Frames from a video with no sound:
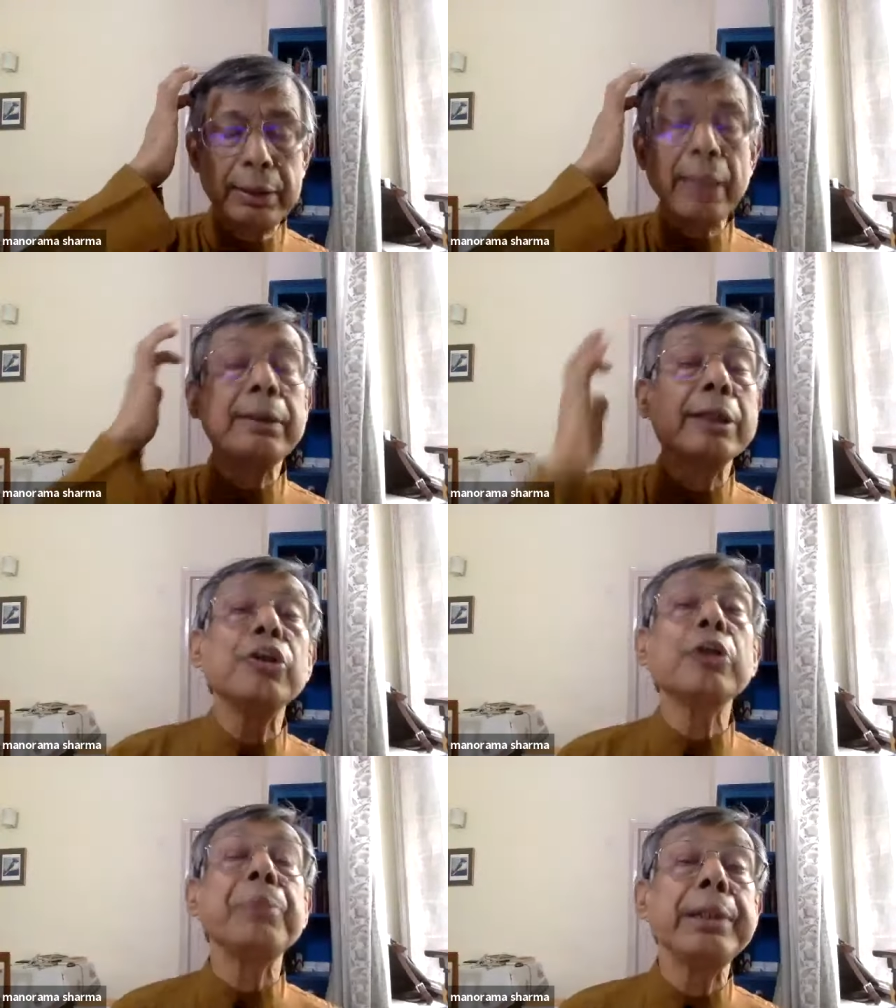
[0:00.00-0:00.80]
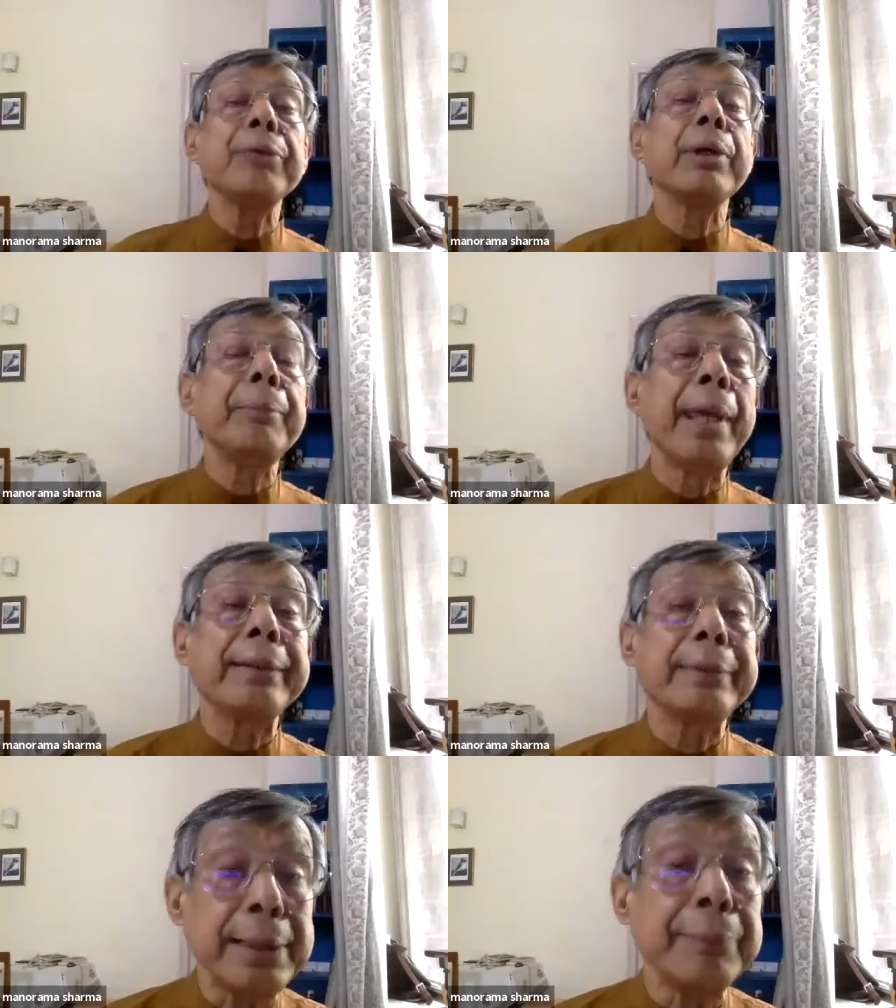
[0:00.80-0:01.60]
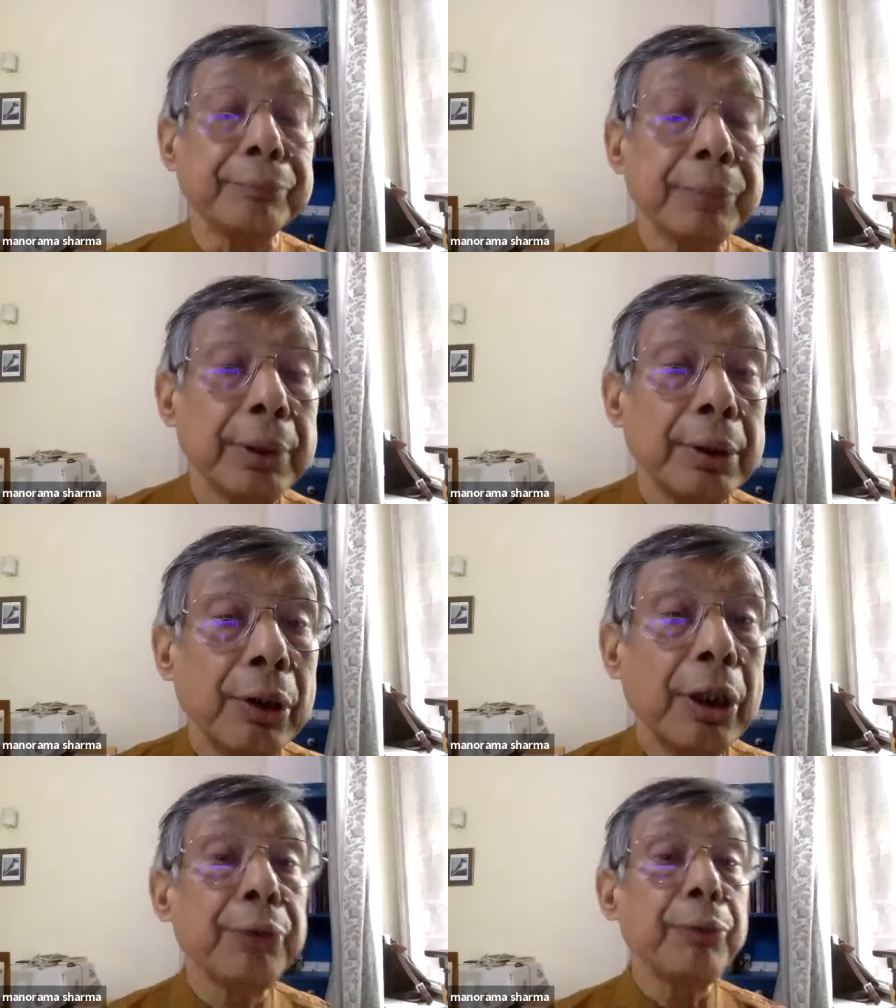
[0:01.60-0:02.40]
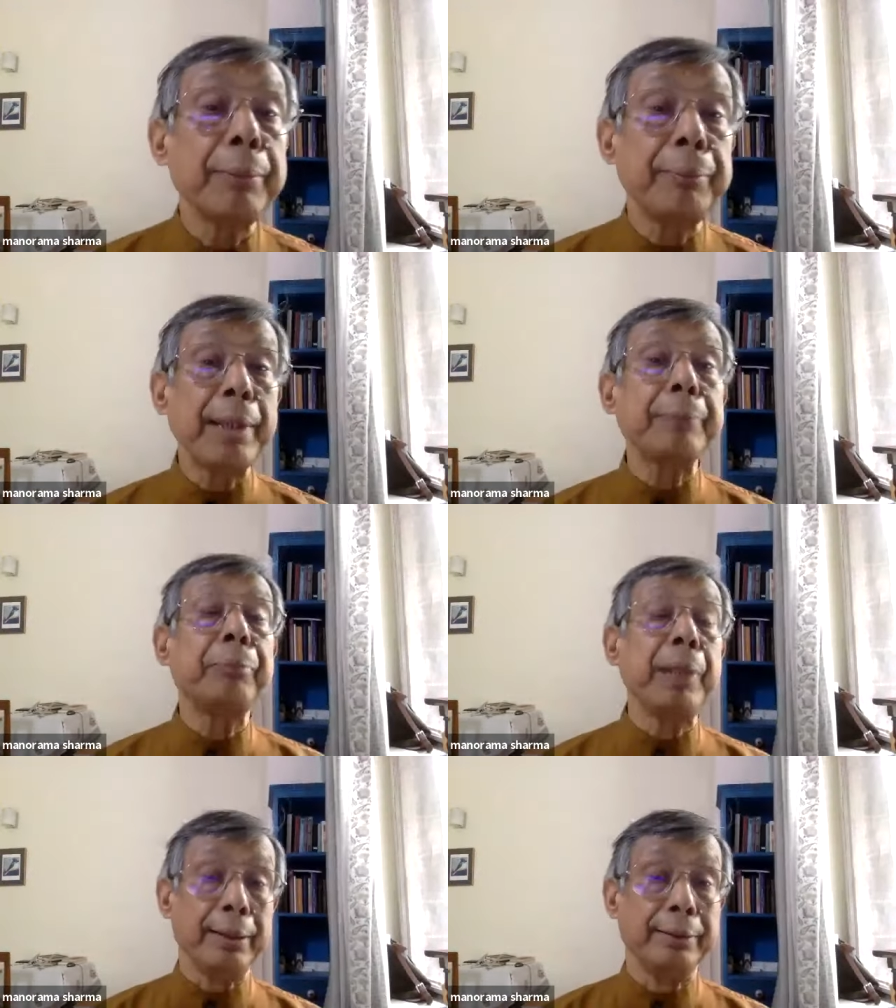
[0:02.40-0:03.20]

that does not mean you are a bad team or you are a bad player,